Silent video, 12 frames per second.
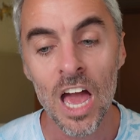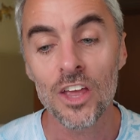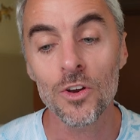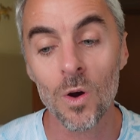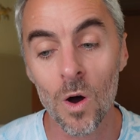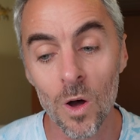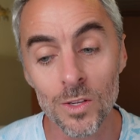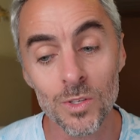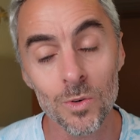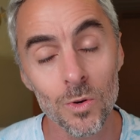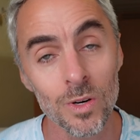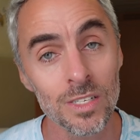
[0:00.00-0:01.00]
You're
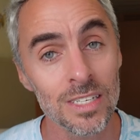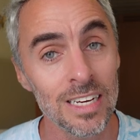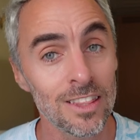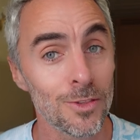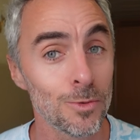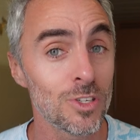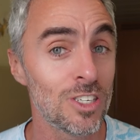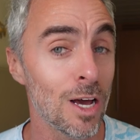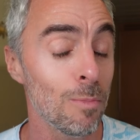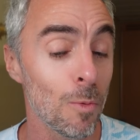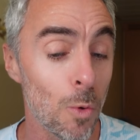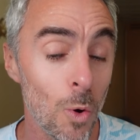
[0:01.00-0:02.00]
also going to get those
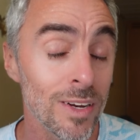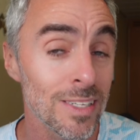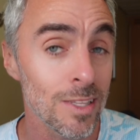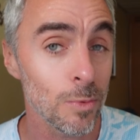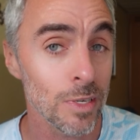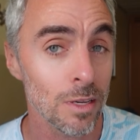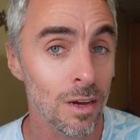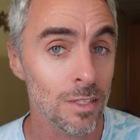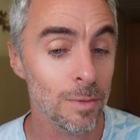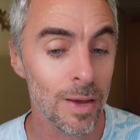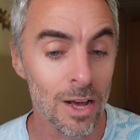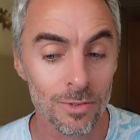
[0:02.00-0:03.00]
double points that we
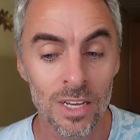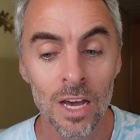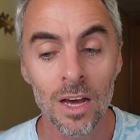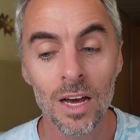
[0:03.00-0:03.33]
talked about